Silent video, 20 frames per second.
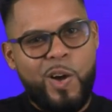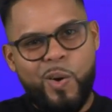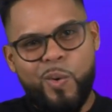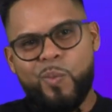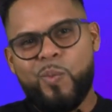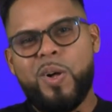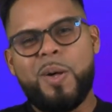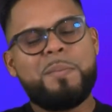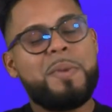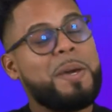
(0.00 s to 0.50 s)

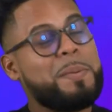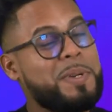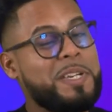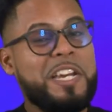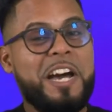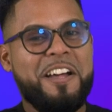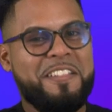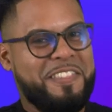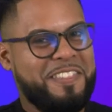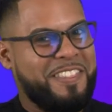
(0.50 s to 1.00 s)
Well, maybe
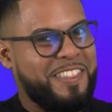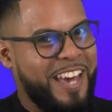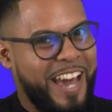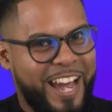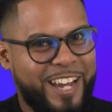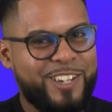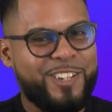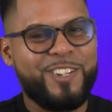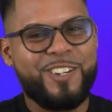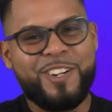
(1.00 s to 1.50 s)
not
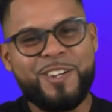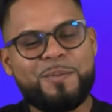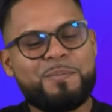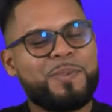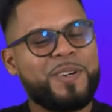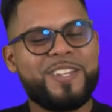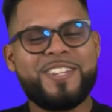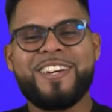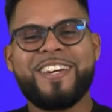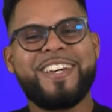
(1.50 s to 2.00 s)
that good,
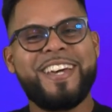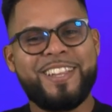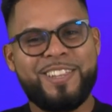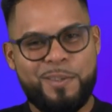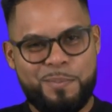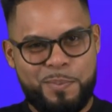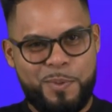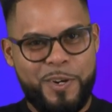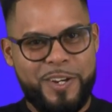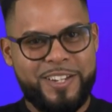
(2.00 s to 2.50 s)
but you get the
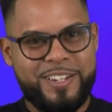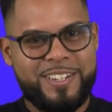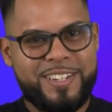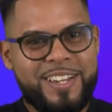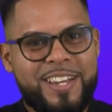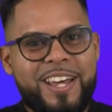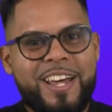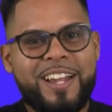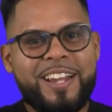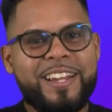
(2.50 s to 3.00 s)
point.
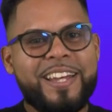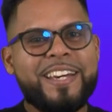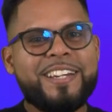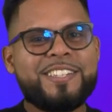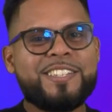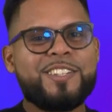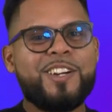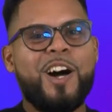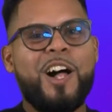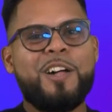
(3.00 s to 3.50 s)
Links
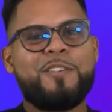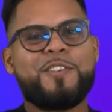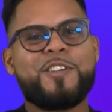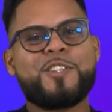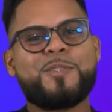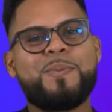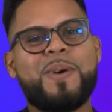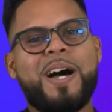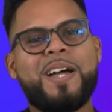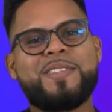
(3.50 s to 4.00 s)
to all of our
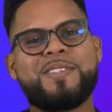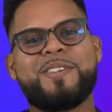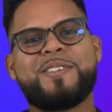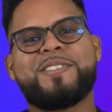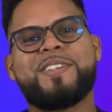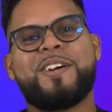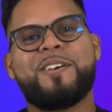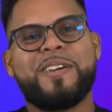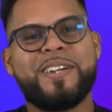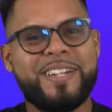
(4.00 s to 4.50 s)
sponsors
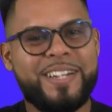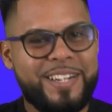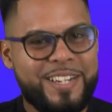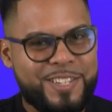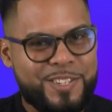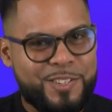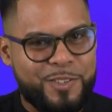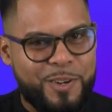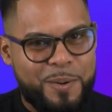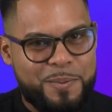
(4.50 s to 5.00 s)
are in the
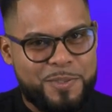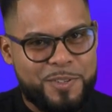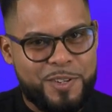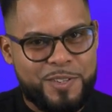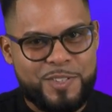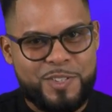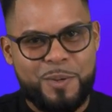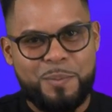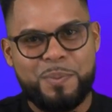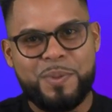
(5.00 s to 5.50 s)
description,
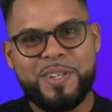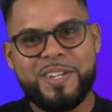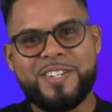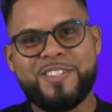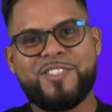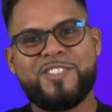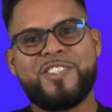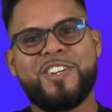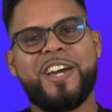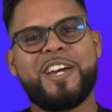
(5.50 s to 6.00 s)
so please
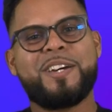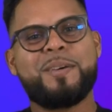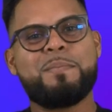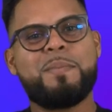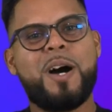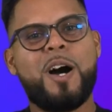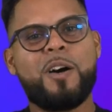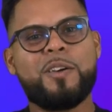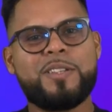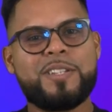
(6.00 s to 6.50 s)
check them
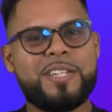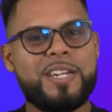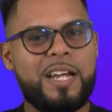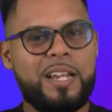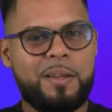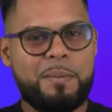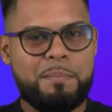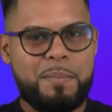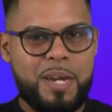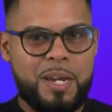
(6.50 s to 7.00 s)
out and tell
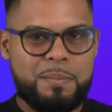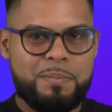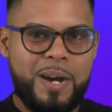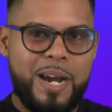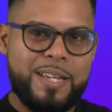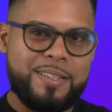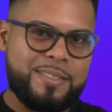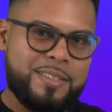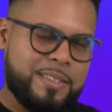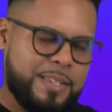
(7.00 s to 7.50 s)
them Big
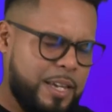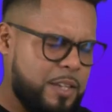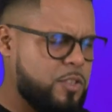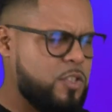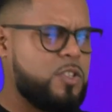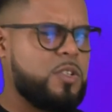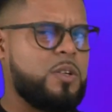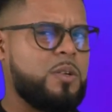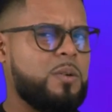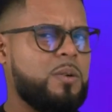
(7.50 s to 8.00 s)
Bites sent
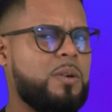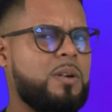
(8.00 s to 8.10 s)
you.